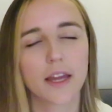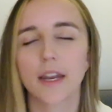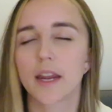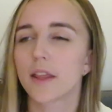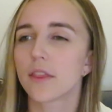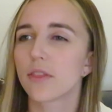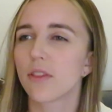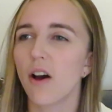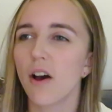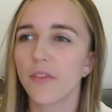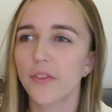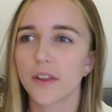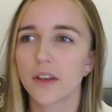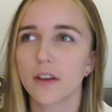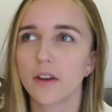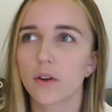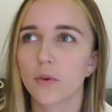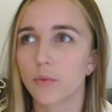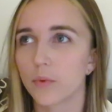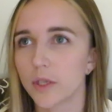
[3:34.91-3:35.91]
And I thought
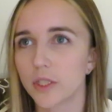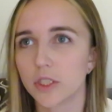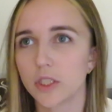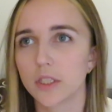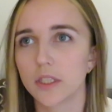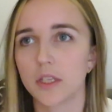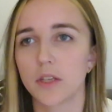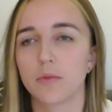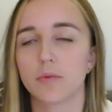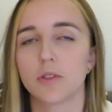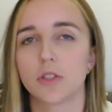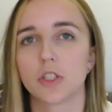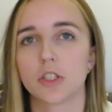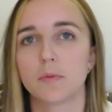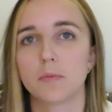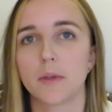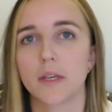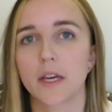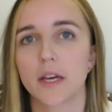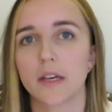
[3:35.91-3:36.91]
that originally it was
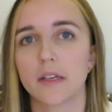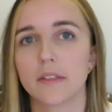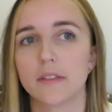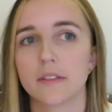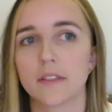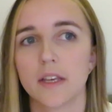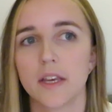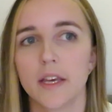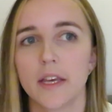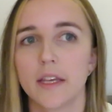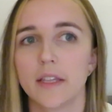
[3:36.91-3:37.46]
just because